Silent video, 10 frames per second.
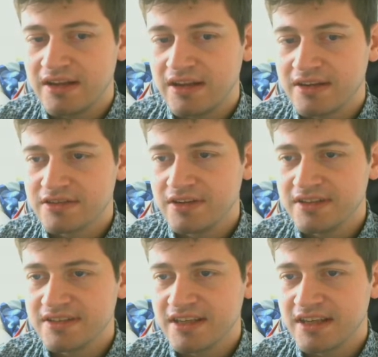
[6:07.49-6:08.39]
Now let's go ahead
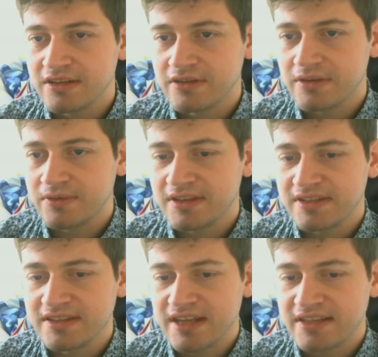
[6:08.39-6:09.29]
and take a look at what this
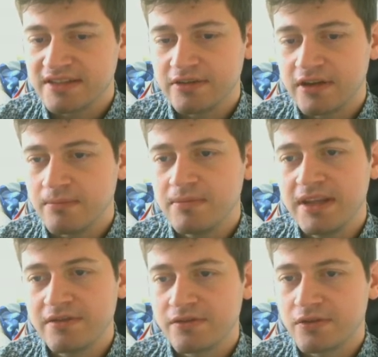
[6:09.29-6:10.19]
is actually going to
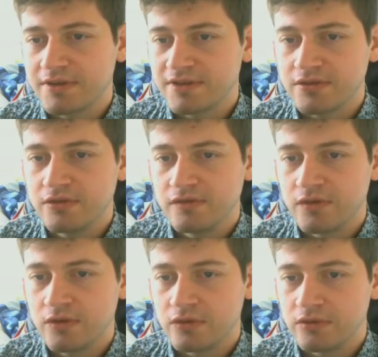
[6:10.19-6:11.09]
mean for us
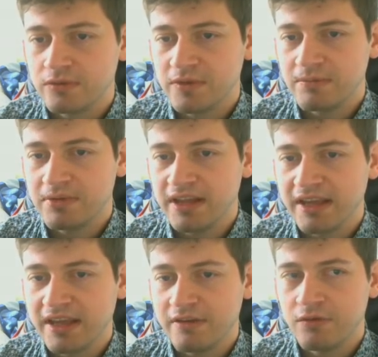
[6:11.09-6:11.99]
overall when
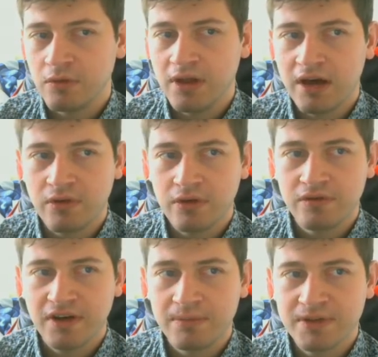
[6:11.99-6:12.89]
playing a full hour of
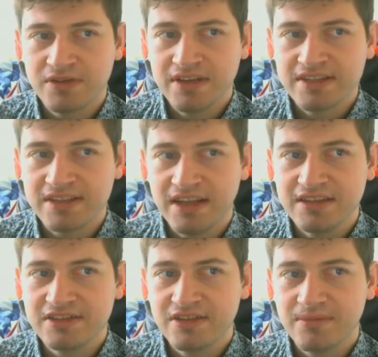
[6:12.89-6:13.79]
Arbitration.
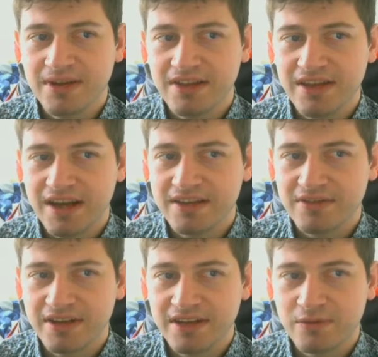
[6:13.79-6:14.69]
And sorry about that, you
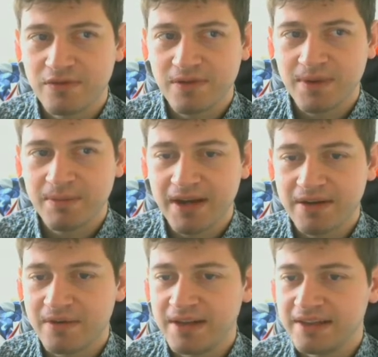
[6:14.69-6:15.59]
can hear Warframe in the
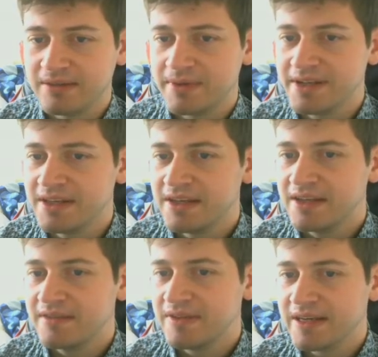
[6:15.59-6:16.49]
background a little bit.
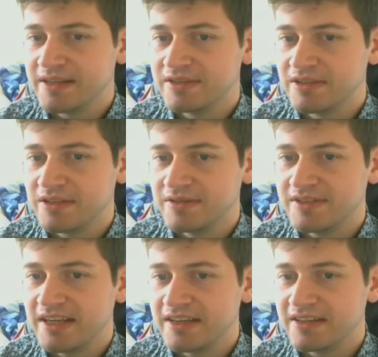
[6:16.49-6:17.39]
Forgot to close
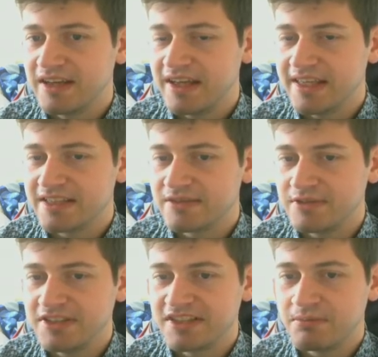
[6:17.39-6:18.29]
that. I guess
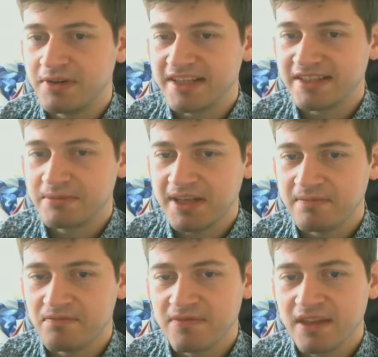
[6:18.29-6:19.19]
someone just blessed me.
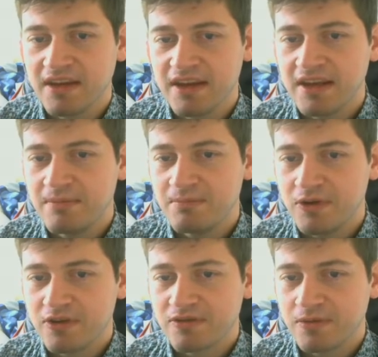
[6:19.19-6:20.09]

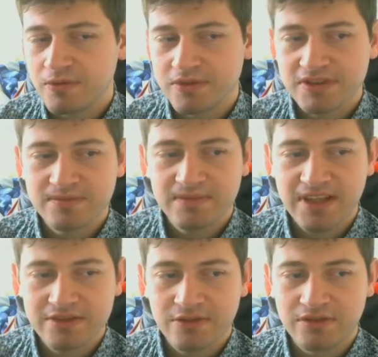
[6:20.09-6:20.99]
Bonus rewards,
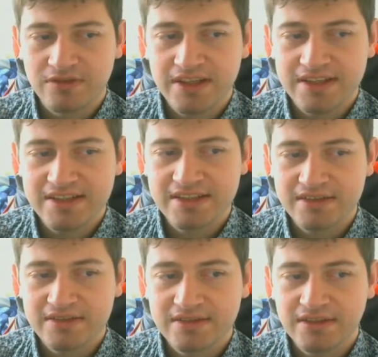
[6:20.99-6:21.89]
that's all of these,
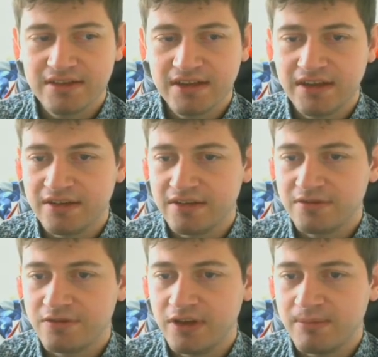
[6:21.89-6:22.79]
the
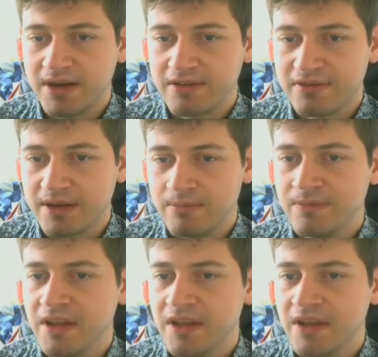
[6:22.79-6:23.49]
full amount of them.